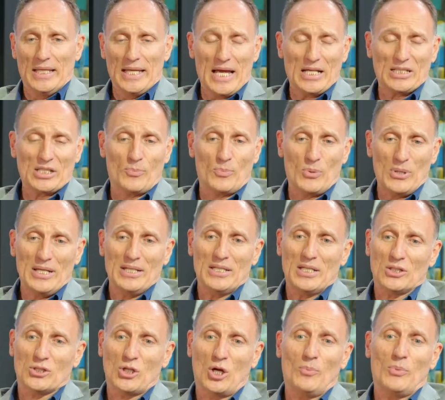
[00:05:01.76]
That's a
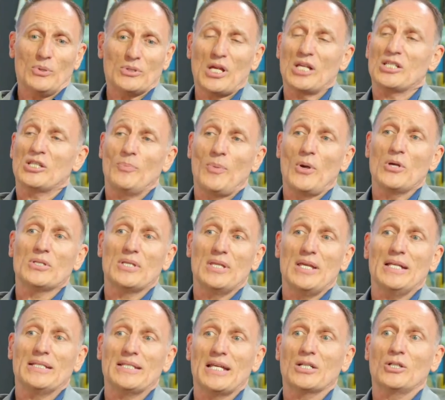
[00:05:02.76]
brilliant example. So I suppose
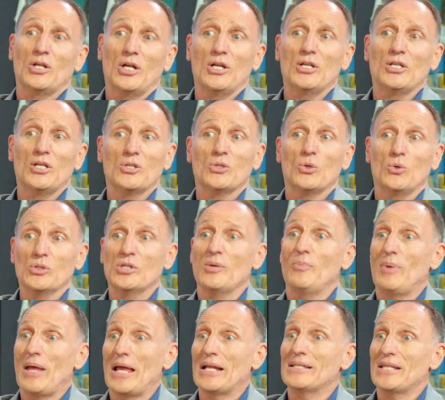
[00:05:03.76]
their technology has also
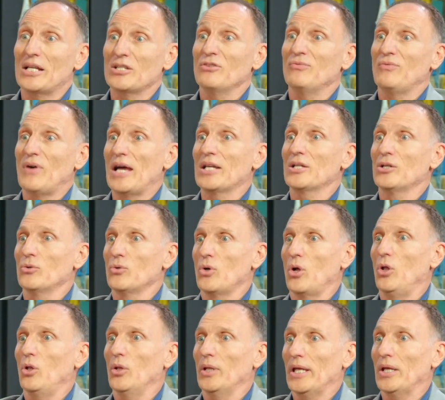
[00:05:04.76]
played such a vital
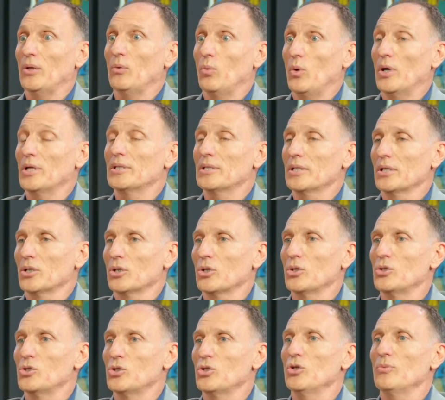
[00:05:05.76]
role in what
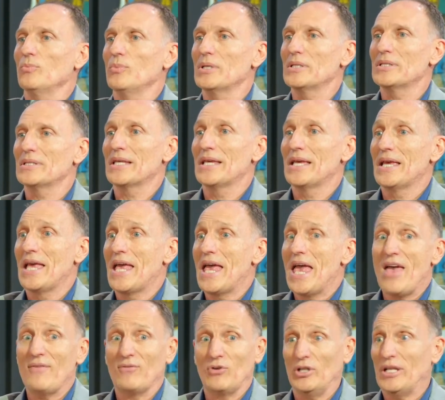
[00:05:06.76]
consumers
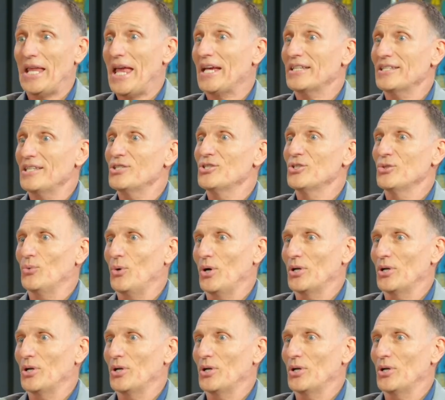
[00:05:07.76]
have got access to